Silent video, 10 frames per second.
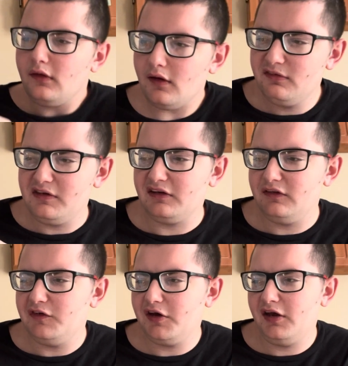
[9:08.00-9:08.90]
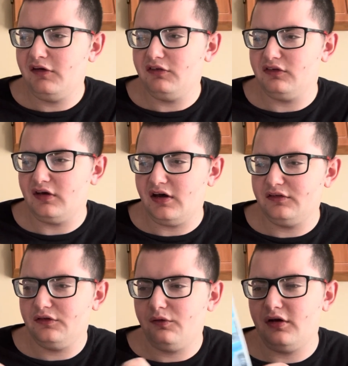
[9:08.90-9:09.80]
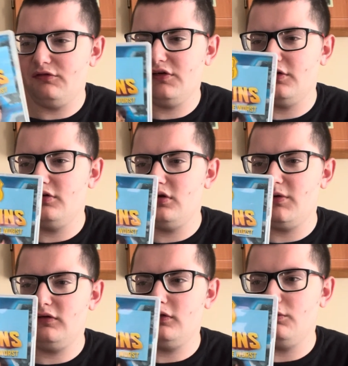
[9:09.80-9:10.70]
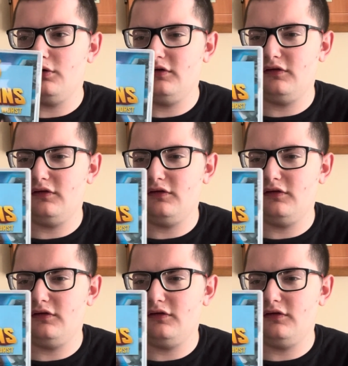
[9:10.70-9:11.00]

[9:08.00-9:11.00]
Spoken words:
this next video I have is Odd Squad Villains, the Best of the Worst.